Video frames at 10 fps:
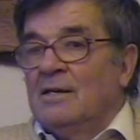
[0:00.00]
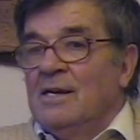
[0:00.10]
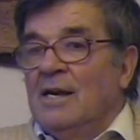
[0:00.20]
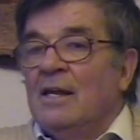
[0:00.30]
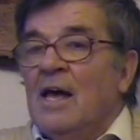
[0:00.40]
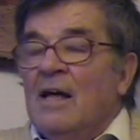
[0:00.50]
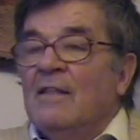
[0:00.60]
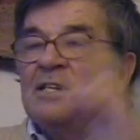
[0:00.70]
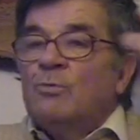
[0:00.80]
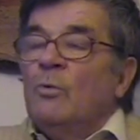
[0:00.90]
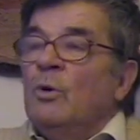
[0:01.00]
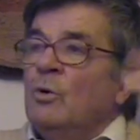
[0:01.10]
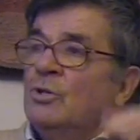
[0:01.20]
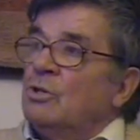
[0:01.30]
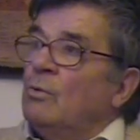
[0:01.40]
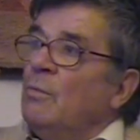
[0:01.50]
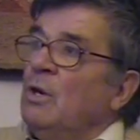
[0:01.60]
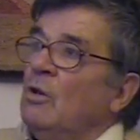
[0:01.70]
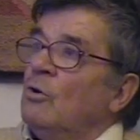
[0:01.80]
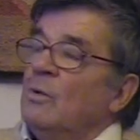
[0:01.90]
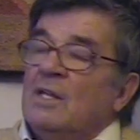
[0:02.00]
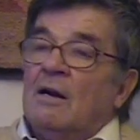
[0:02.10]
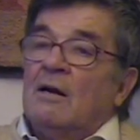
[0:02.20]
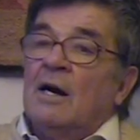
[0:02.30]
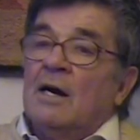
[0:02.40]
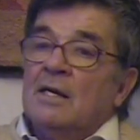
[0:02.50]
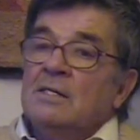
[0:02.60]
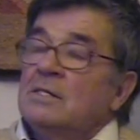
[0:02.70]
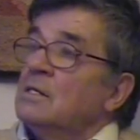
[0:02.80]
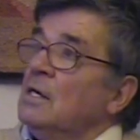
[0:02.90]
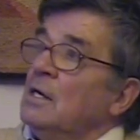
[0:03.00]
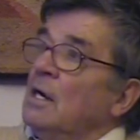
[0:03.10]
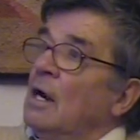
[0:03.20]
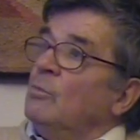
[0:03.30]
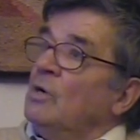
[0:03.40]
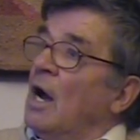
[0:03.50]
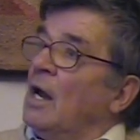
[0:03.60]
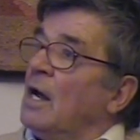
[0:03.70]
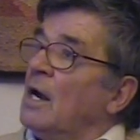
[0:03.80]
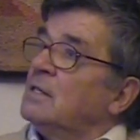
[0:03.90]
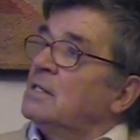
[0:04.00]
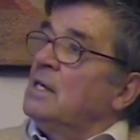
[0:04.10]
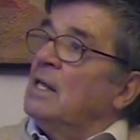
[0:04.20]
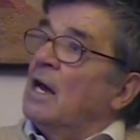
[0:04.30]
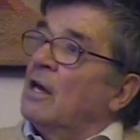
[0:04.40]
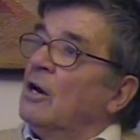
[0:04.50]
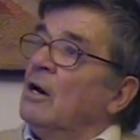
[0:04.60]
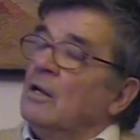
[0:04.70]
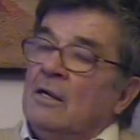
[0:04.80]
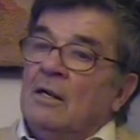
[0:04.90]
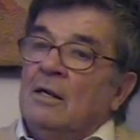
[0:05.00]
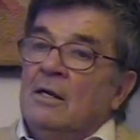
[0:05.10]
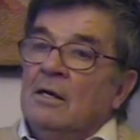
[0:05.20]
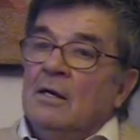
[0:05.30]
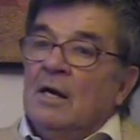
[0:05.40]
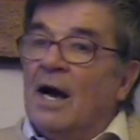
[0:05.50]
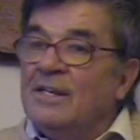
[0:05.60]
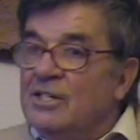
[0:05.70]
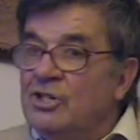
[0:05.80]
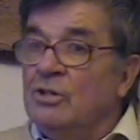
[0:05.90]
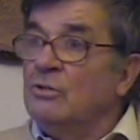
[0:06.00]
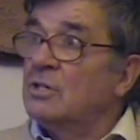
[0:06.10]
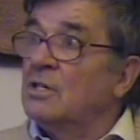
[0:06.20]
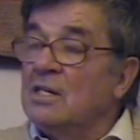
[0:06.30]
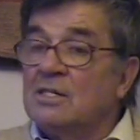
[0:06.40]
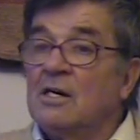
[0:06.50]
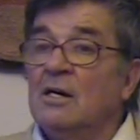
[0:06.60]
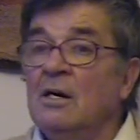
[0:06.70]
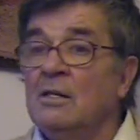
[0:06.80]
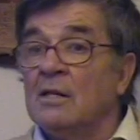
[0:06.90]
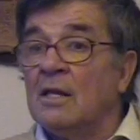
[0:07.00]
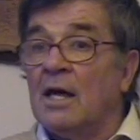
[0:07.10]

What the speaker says: And that's what we always do when we look with our eyes, and I see that curtain. I deduce that there's a curtain there.